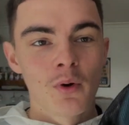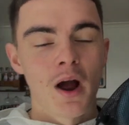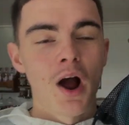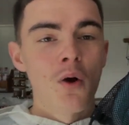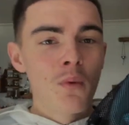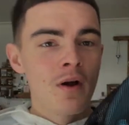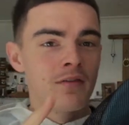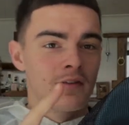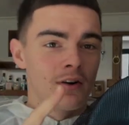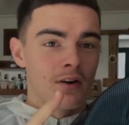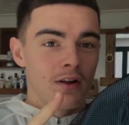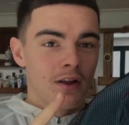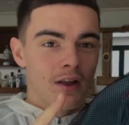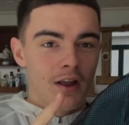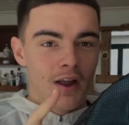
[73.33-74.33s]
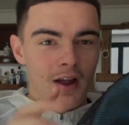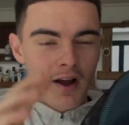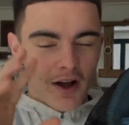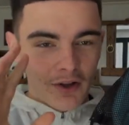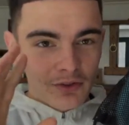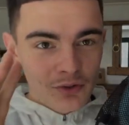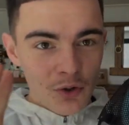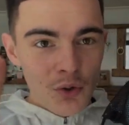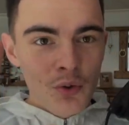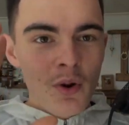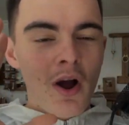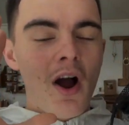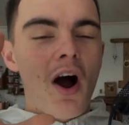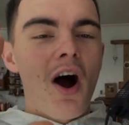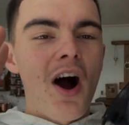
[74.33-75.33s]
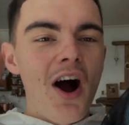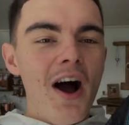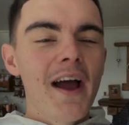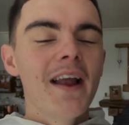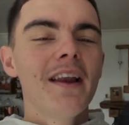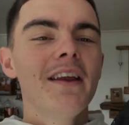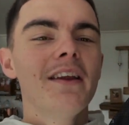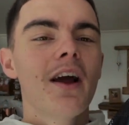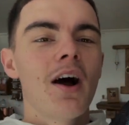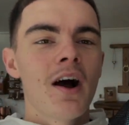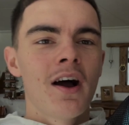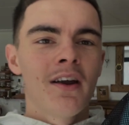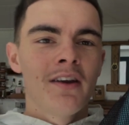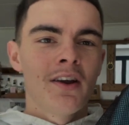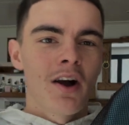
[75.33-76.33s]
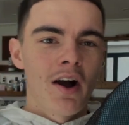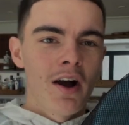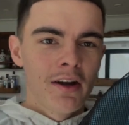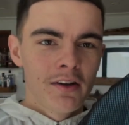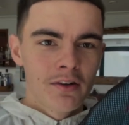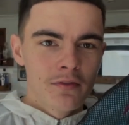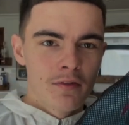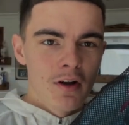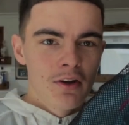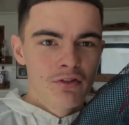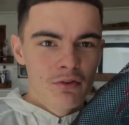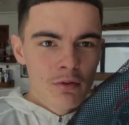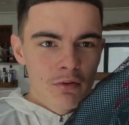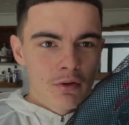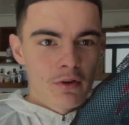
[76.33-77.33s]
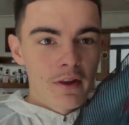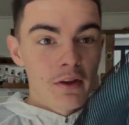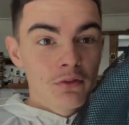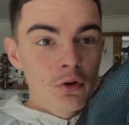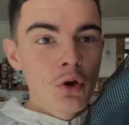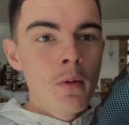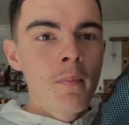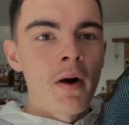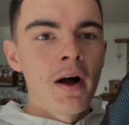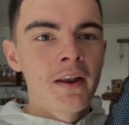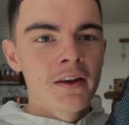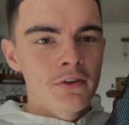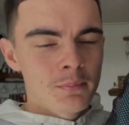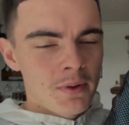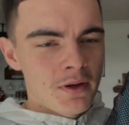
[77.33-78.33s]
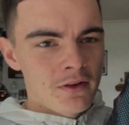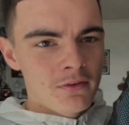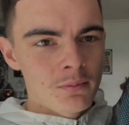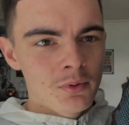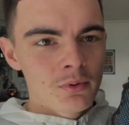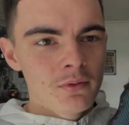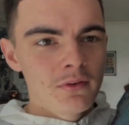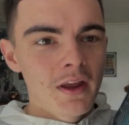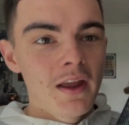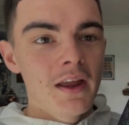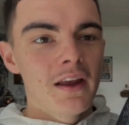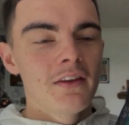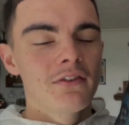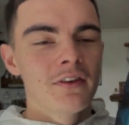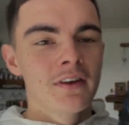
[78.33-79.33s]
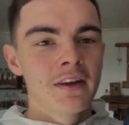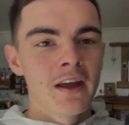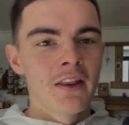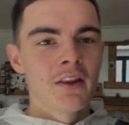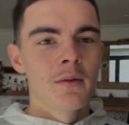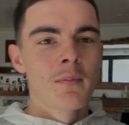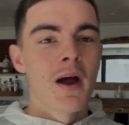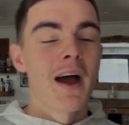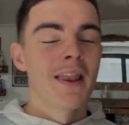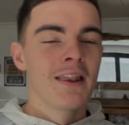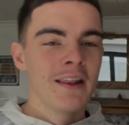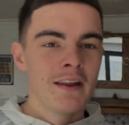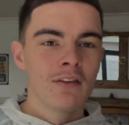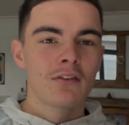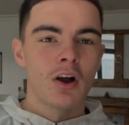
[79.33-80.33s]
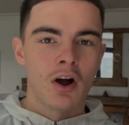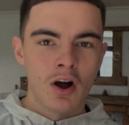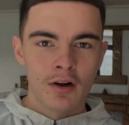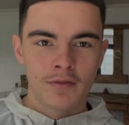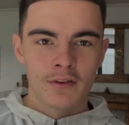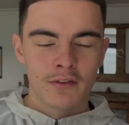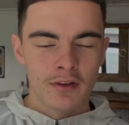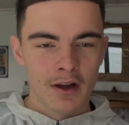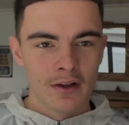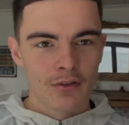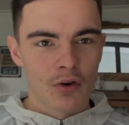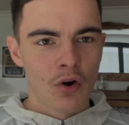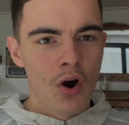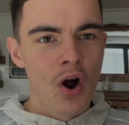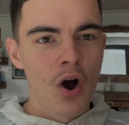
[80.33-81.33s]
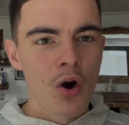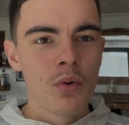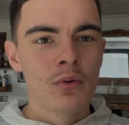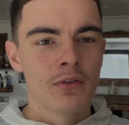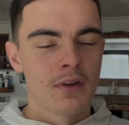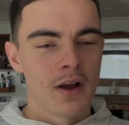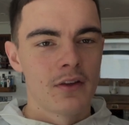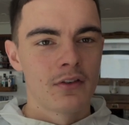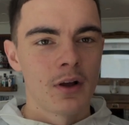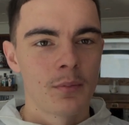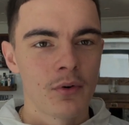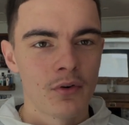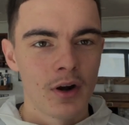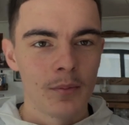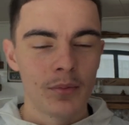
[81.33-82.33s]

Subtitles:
However, I do highly advise you that do buy these pairs of boots is to get them at least half a size or a whole size up, all right?